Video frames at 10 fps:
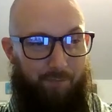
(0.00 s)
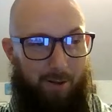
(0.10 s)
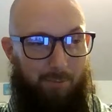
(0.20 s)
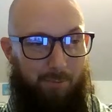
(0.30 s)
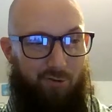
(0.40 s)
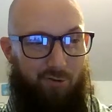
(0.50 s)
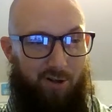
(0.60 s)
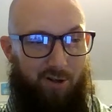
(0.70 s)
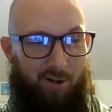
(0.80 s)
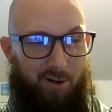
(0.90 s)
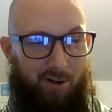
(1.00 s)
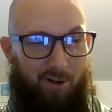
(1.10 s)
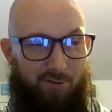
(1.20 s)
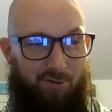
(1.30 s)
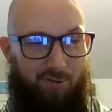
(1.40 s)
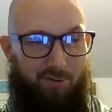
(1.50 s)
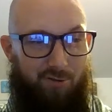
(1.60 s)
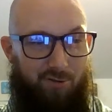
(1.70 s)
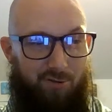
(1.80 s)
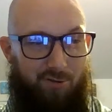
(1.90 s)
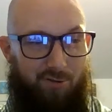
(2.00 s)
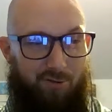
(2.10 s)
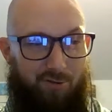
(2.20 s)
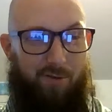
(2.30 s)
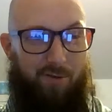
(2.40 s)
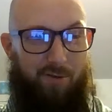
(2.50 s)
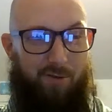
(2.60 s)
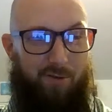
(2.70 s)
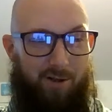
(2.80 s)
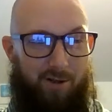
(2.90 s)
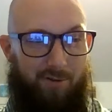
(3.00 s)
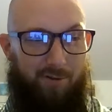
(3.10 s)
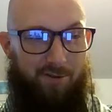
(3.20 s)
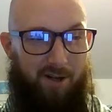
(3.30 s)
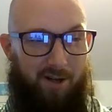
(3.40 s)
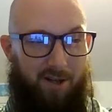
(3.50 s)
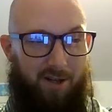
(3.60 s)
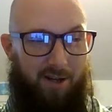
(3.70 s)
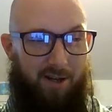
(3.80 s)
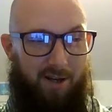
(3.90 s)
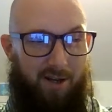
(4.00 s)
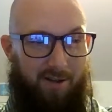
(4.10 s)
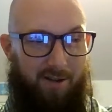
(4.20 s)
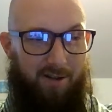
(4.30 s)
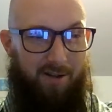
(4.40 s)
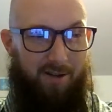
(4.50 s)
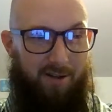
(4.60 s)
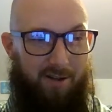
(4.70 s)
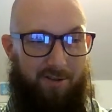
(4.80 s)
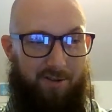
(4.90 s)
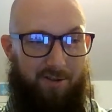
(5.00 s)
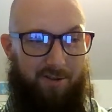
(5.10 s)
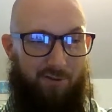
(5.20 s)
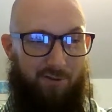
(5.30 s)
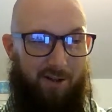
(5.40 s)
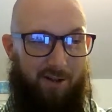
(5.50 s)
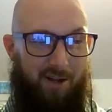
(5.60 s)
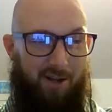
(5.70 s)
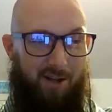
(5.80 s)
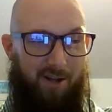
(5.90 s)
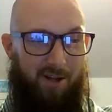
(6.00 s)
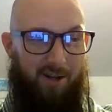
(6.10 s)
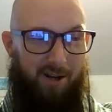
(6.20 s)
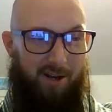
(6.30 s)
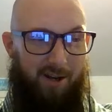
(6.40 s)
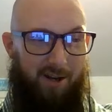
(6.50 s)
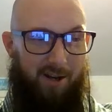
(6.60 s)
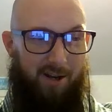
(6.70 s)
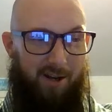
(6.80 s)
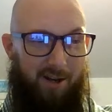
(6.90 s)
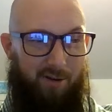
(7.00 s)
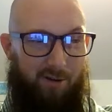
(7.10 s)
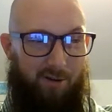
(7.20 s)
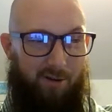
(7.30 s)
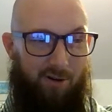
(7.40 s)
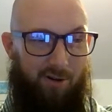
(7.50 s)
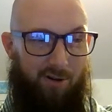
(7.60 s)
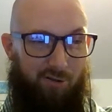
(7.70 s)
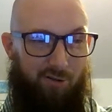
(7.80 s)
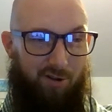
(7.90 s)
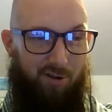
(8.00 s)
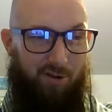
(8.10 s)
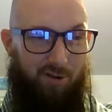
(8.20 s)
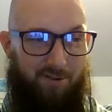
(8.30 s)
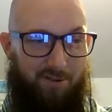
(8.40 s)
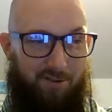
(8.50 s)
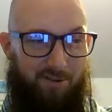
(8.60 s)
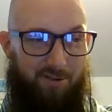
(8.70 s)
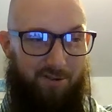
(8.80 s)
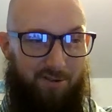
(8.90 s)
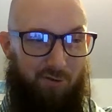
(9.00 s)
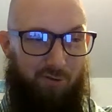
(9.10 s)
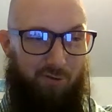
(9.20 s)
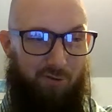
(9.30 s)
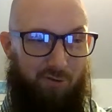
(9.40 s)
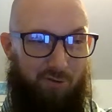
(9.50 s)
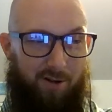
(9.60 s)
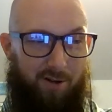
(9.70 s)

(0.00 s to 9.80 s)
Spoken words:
Bongino describes Smith, who resigned ahead, resigned ahead of Trump's inauguration, as the special tyrant